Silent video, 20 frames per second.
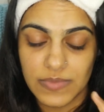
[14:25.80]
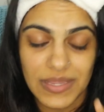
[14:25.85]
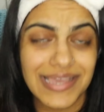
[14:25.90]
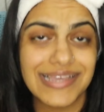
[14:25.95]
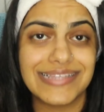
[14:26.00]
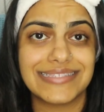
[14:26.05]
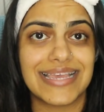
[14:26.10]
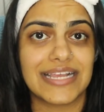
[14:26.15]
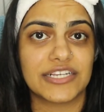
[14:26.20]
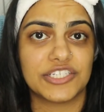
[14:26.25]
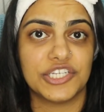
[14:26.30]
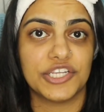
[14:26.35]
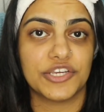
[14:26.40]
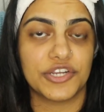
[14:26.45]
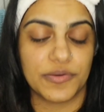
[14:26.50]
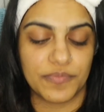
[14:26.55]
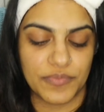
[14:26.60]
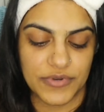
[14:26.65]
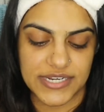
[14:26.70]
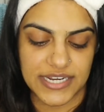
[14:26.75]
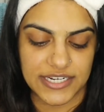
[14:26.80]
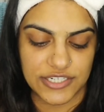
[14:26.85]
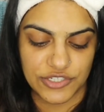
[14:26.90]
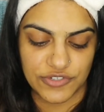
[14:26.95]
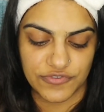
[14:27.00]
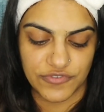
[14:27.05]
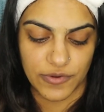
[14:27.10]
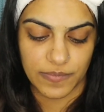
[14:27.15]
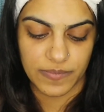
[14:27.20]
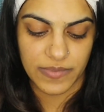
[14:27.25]
it's actually going to protect you
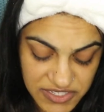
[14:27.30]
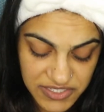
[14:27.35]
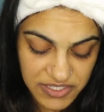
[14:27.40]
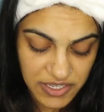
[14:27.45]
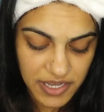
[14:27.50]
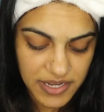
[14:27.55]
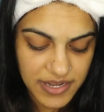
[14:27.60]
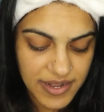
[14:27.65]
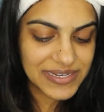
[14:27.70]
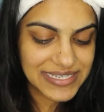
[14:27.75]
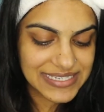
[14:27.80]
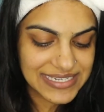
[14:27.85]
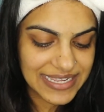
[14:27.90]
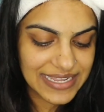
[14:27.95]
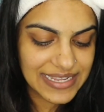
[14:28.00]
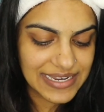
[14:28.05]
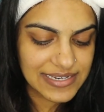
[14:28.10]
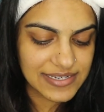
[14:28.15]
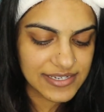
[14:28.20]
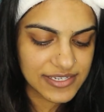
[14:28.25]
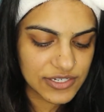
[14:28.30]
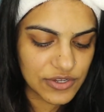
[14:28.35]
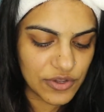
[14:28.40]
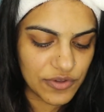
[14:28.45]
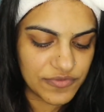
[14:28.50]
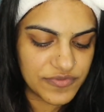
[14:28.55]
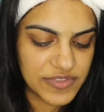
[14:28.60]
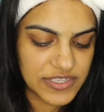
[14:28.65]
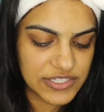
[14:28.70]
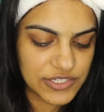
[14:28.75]
from the sun. The tint
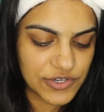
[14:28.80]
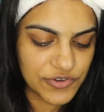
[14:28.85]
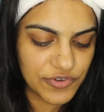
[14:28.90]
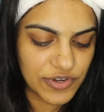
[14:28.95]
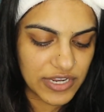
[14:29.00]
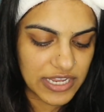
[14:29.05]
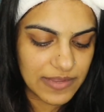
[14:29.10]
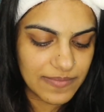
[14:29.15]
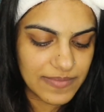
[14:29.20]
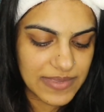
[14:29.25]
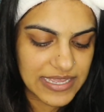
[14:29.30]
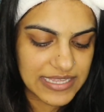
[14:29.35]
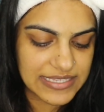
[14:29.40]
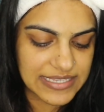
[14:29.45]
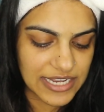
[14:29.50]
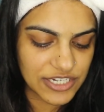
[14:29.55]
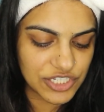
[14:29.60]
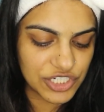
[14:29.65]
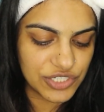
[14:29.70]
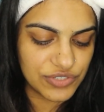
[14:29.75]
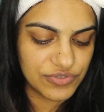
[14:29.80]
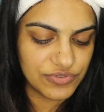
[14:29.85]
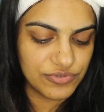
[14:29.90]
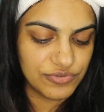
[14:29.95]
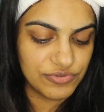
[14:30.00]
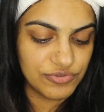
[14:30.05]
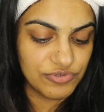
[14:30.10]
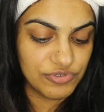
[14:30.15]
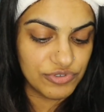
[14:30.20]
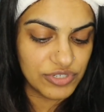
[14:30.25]
of this cream is actually
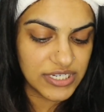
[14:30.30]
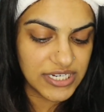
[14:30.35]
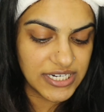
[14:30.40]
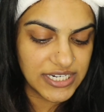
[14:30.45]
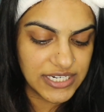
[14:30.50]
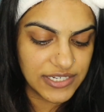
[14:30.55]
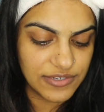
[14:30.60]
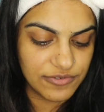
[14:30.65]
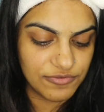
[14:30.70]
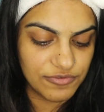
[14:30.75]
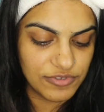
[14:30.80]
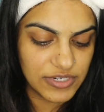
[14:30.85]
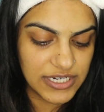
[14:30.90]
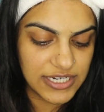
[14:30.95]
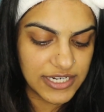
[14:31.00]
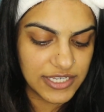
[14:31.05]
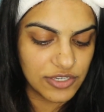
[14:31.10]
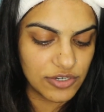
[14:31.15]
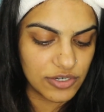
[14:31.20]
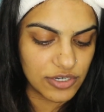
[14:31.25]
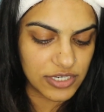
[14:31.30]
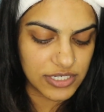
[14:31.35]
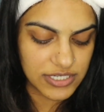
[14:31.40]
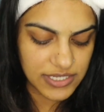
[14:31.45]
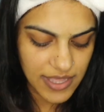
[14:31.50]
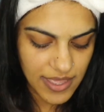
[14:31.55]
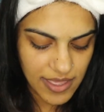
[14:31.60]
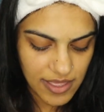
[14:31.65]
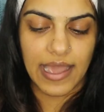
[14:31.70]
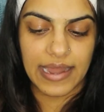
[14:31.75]
really good,
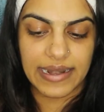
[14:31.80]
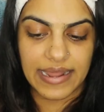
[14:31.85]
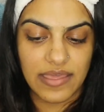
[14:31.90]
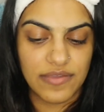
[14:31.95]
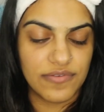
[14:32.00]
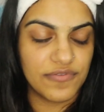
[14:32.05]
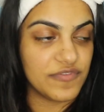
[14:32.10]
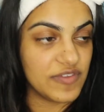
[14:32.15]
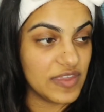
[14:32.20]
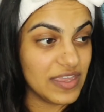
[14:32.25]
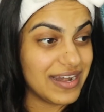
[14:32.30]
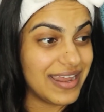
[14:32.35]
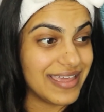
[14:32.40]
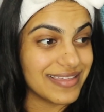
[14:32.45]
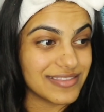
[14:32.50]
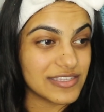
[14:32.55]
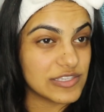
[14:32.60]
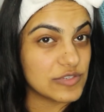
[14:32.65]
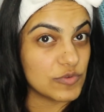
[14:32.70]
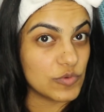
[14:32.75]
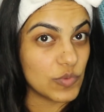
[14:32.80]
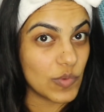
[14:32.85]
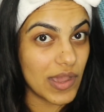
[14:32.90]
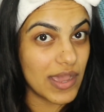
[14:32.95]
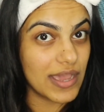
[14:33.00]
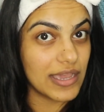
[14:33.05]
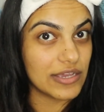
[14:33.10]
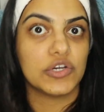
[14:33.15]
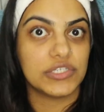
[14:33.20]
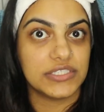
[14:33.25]
and I feel like this would
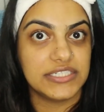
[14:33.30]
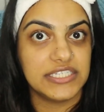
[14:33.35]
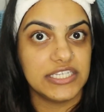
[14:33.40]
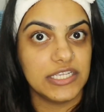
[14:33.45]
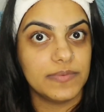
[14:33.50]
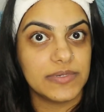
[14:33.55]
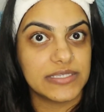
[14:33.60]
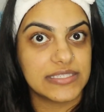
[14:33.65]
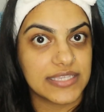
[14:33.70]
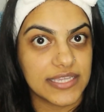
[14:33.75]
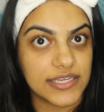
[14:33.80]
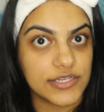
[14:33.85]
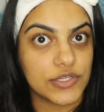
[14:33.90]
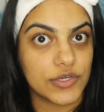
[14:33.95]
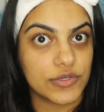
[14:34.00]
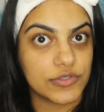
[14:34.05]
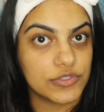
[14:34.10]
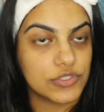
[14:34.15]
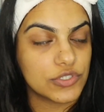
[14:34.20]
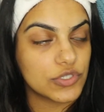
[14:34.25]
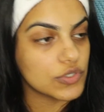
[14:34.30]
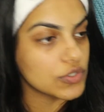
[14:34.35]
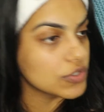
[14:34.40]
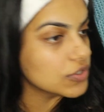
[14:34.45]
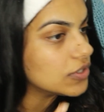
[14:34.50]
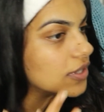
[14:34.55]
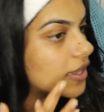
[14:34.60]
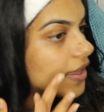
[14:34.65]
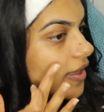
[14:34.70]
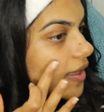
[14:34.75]
work on deeper skin tones
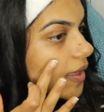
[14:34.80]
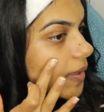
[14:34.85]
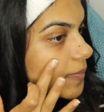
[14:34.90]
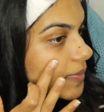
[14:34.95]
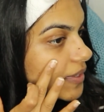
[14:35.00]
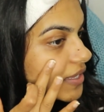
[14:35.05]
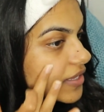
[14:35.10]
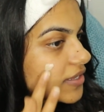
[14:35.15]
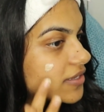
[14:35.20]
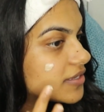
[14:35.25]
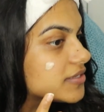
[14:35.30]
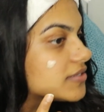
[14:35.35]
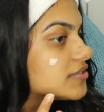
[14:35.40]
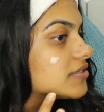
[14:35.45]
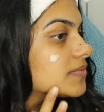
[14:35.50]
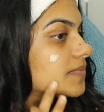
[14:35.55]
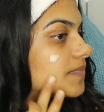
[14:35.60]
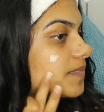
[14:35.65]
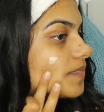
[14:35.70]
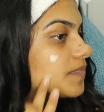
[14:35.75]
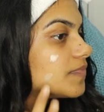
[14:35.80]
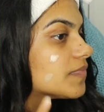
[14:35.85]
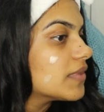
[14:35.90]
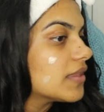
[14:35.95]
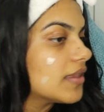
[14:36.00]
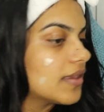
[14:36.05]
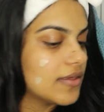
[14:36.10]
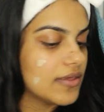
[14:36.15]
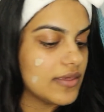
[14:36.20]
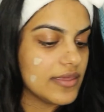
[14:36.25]
too, because
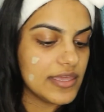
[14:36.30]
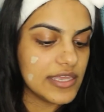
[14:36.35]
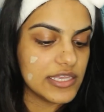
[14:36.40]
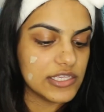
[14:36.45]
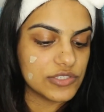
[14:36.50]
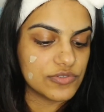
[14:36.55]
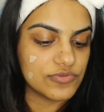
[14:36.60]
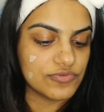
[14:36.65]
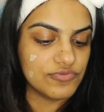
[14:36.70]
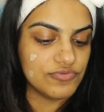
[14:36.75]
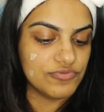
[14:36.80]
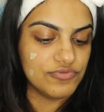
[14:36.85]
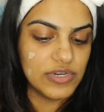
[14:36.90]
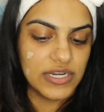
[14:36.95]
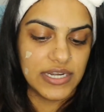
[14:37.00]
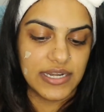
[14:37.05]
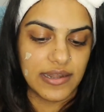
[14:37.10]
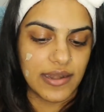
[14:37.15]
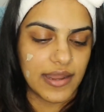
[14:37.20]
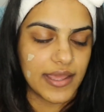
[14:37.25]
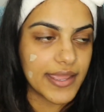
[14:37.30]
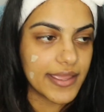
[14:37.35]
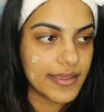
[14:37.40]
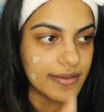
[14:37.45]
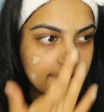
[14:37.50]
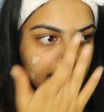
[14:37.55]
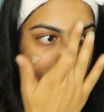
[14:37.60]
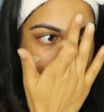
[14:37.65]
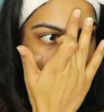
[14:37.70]
it's really like,